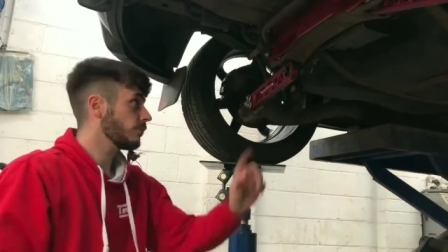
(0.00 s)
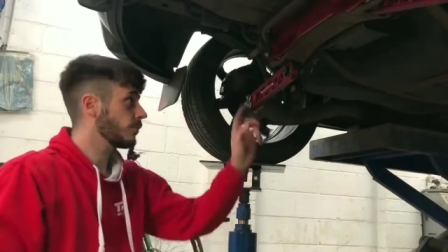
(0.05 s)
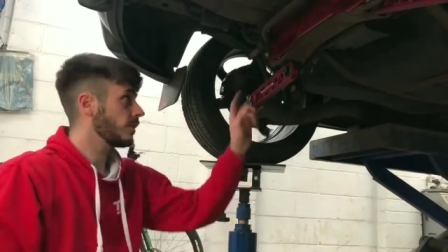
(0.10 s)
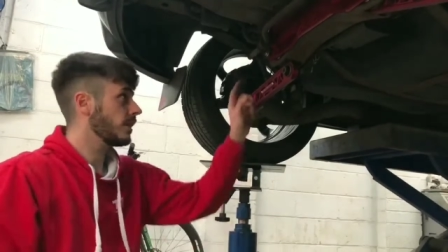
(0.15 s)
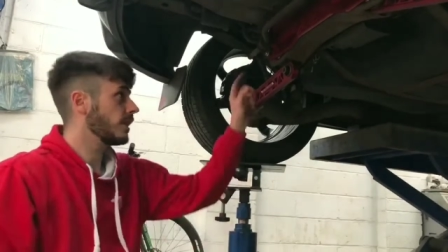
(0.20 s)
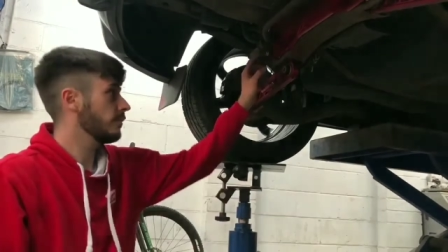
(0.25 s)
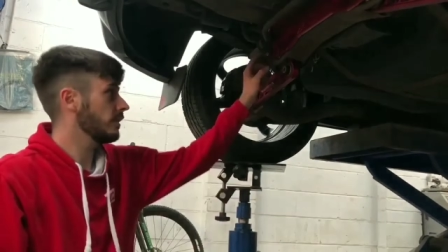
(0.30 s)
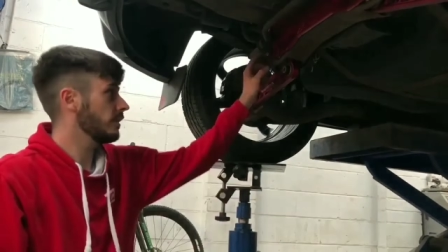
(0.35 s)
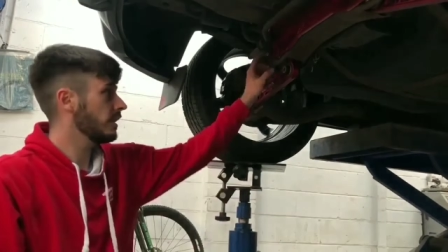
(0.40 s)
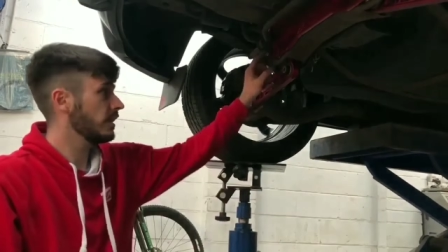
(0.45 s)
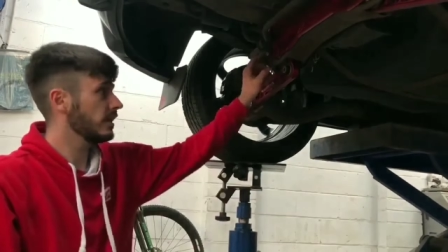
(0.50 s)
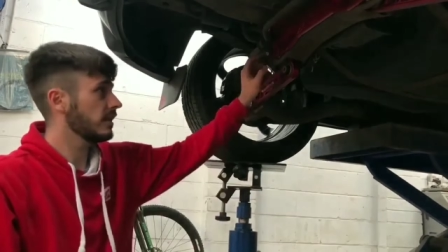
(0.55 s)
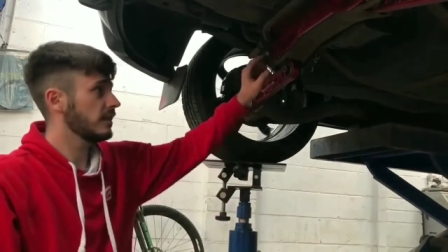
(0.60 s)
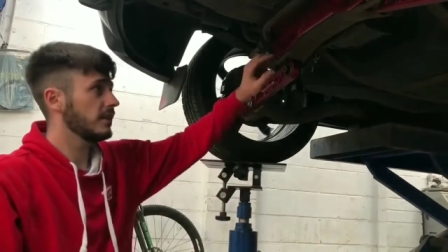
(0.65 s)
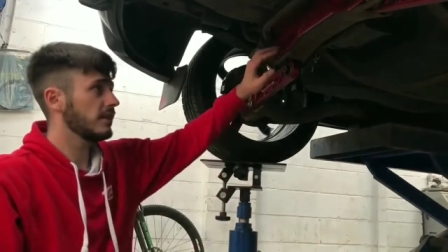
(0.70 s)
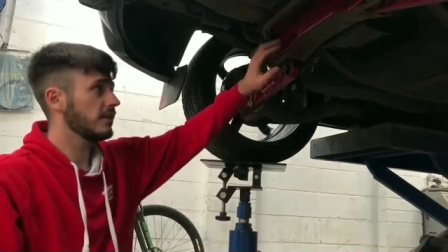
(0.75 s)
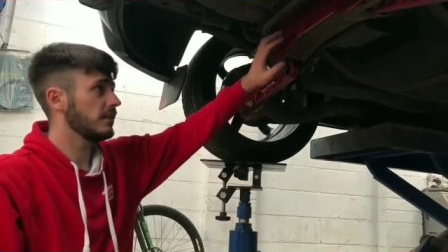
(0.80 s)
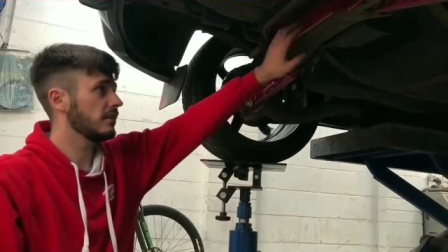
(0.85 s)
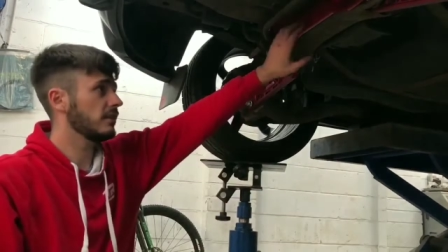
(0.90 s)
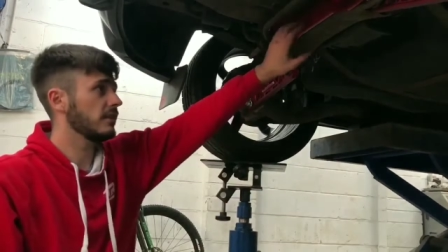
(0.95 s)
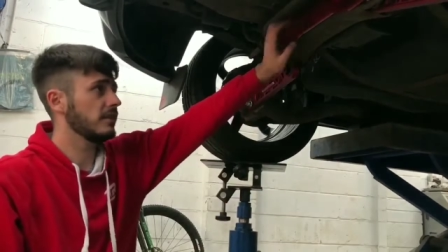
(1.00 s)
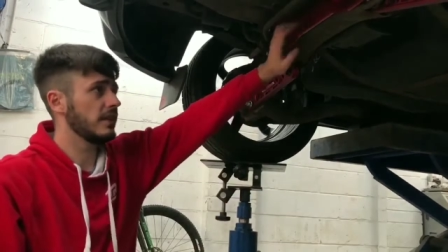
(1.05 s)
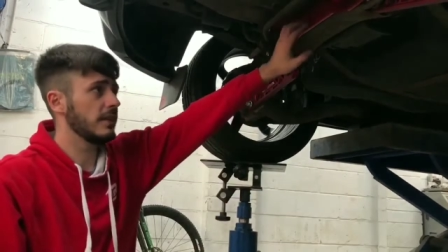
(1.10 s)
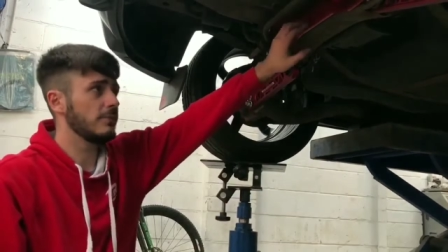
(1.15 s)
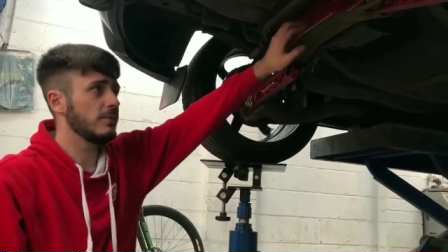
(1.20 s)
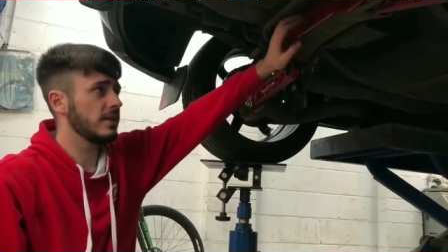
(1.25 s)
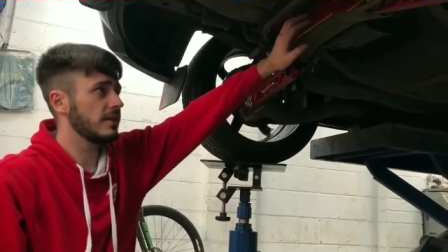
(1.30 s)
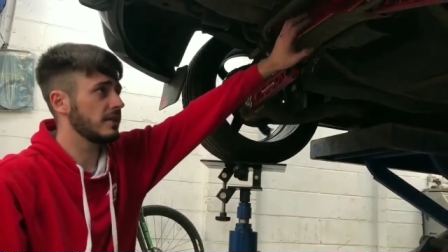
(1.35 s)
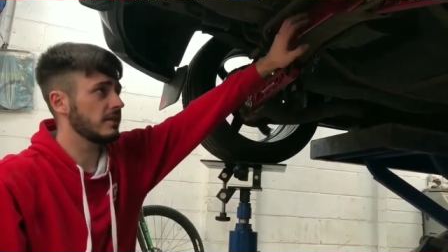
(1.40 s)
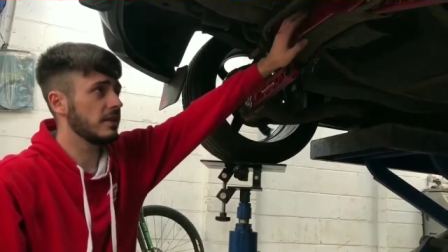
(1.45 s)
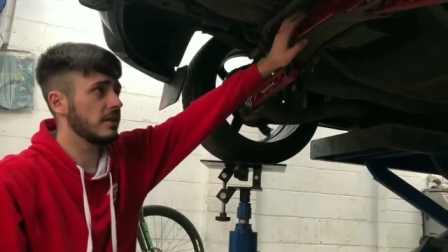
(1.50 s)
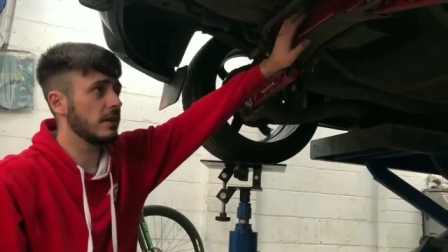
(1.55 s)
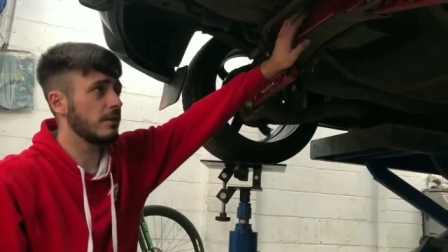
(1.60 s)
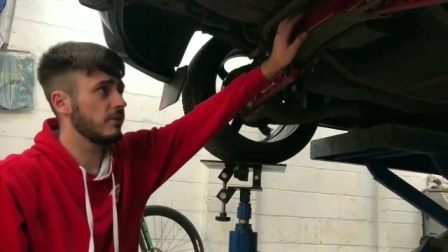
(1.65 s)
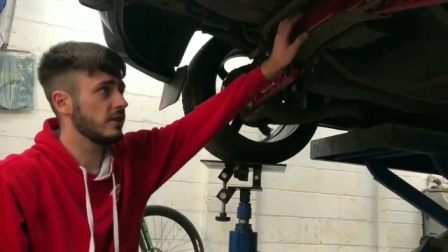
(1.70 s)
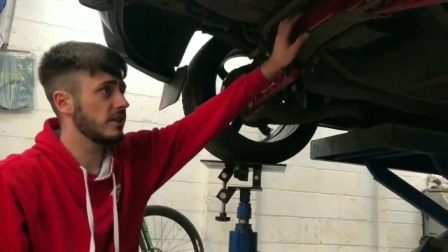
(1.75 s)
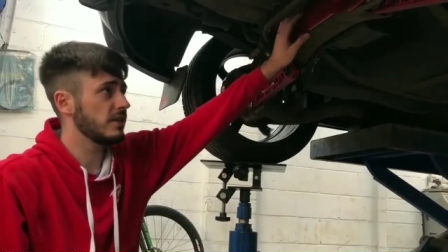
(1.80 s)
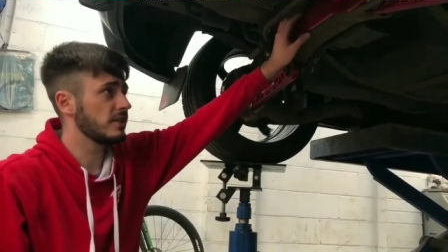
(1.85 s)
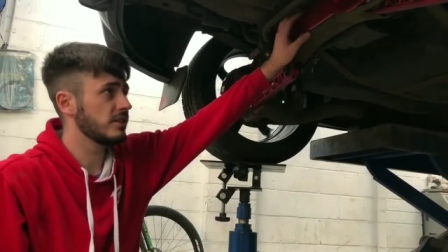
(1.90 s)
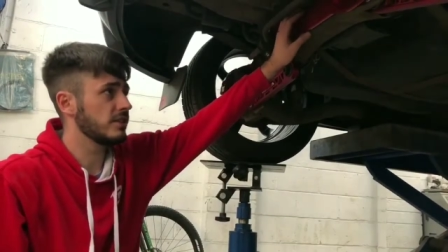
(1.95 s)
But anyway, MSR
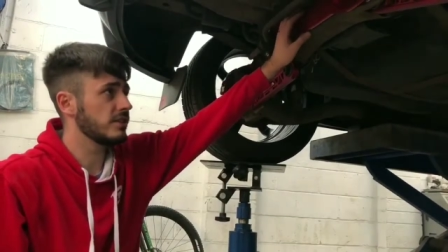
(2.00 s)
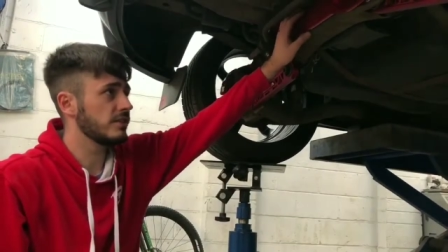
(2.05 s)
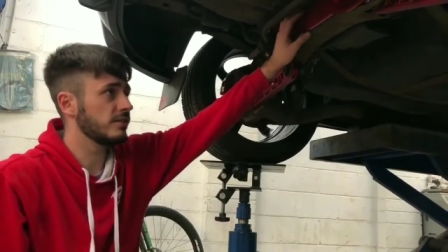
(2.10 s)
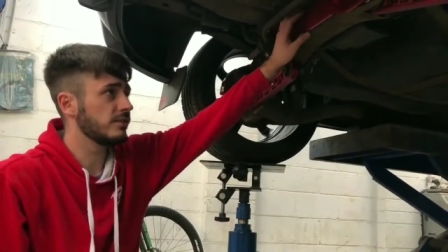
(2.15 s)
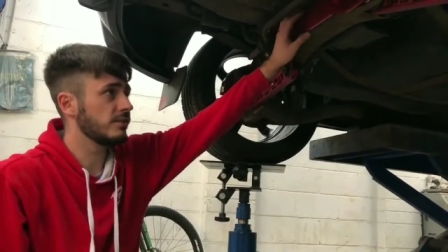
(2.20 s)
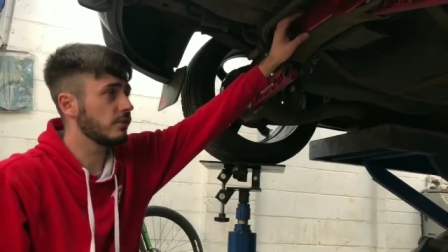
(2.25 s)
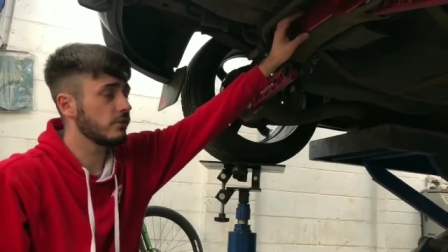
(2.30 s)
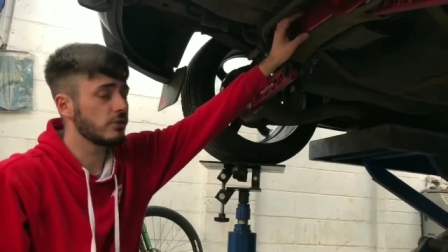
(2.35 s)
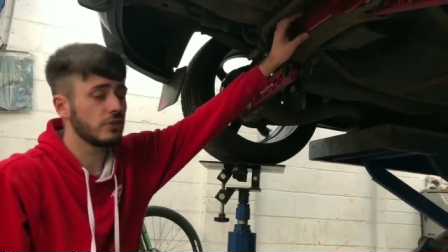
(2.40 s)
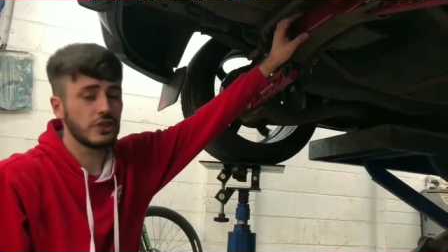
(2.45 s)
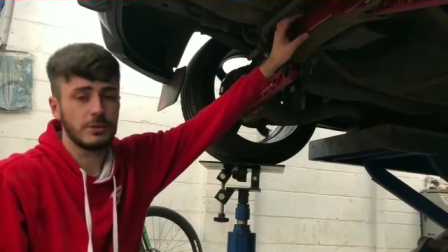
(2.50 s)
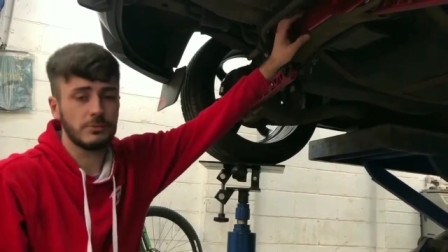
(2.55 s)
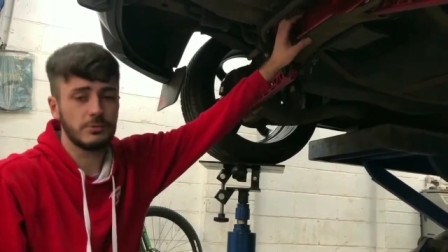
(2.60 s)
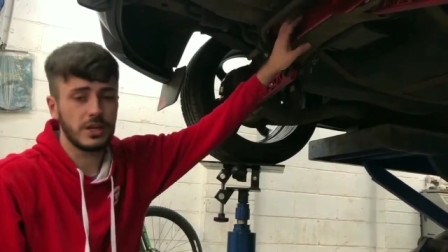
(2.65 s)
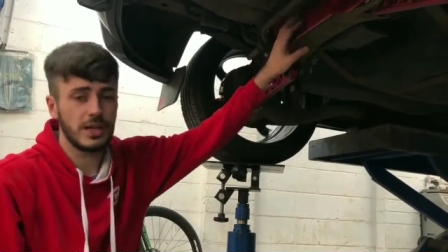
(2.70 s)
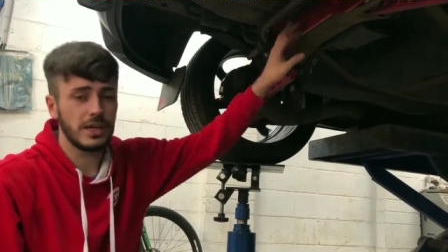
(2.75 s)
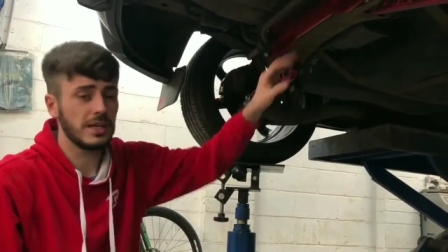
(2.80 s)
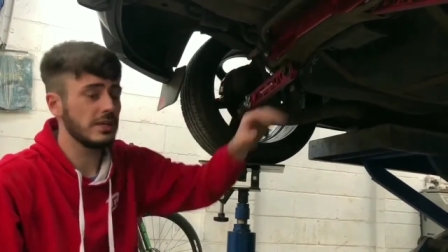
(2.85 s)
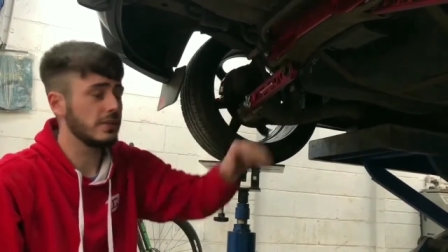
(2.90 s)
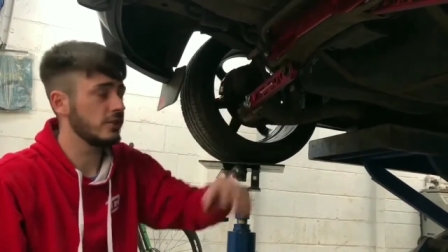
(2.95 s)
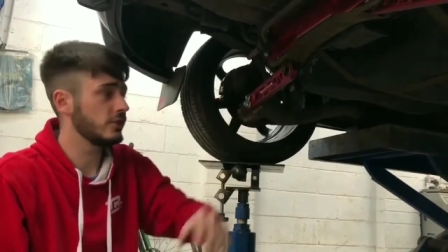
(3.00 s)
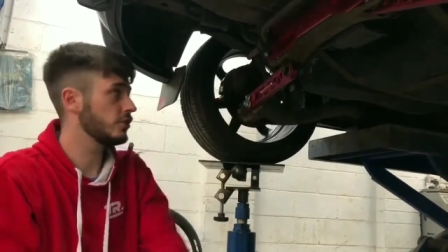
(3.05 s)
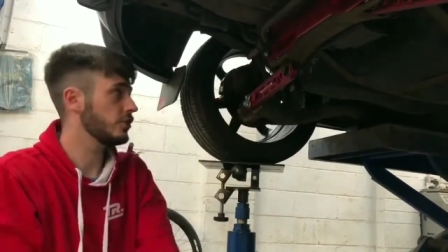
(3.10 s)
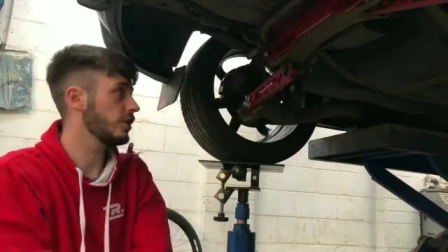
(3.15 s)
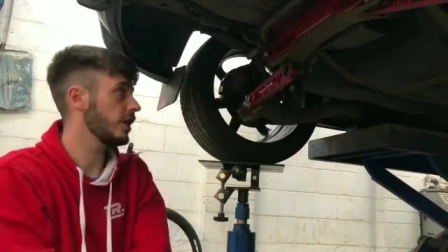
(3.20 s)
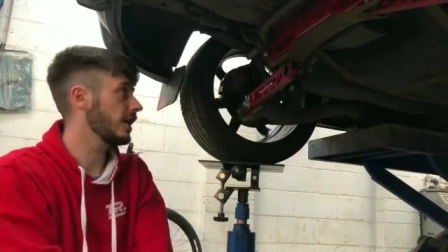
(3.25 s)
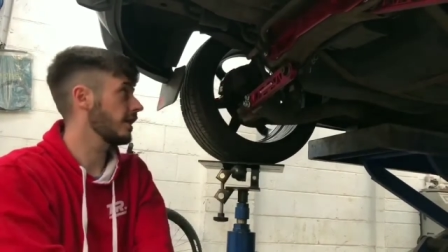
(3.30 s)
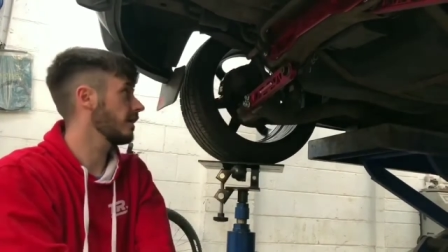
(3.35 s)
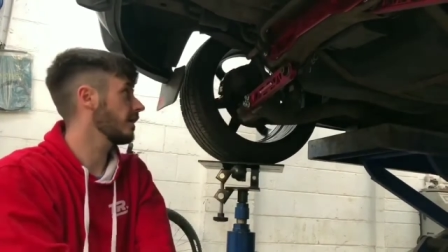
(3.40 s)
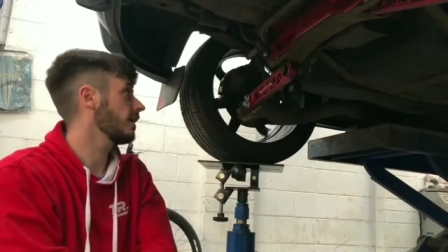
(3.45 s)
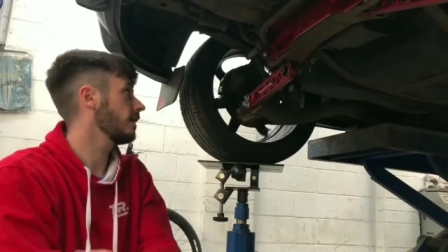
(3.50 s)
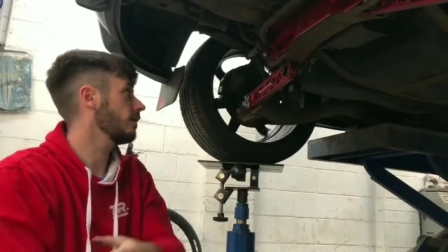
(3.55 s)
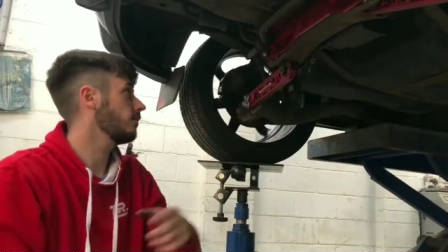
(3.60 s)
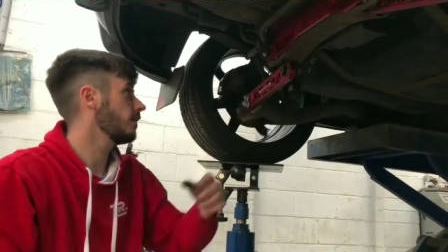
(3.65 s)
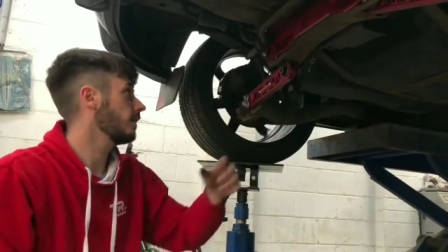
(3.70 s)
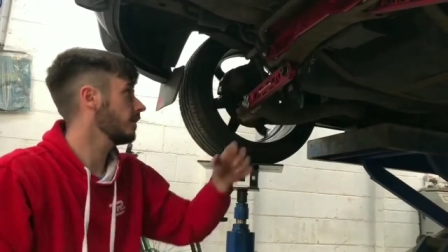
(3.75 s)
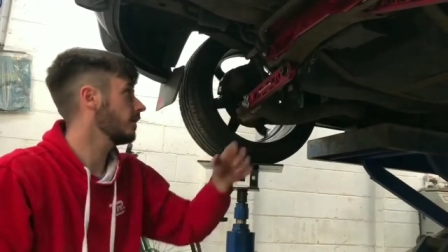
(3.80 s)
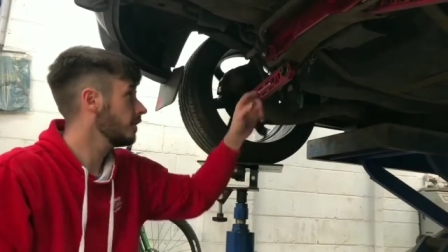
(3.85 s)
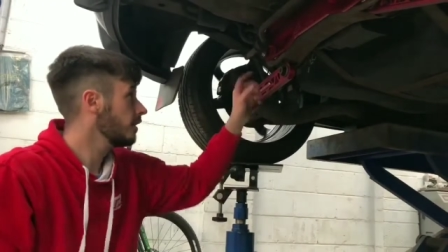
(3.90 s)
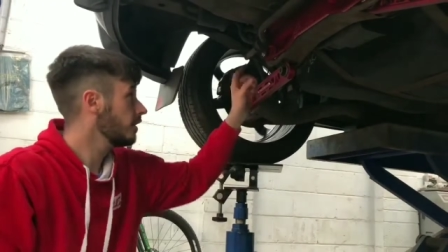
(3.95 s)
braces are fucking cheap Chinese shite
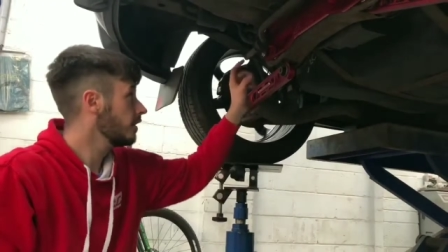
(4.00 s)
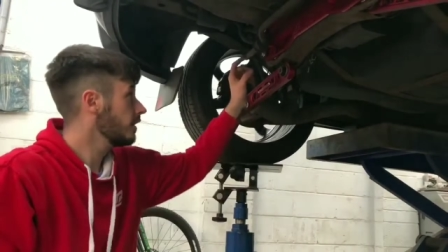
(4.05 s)
anyway.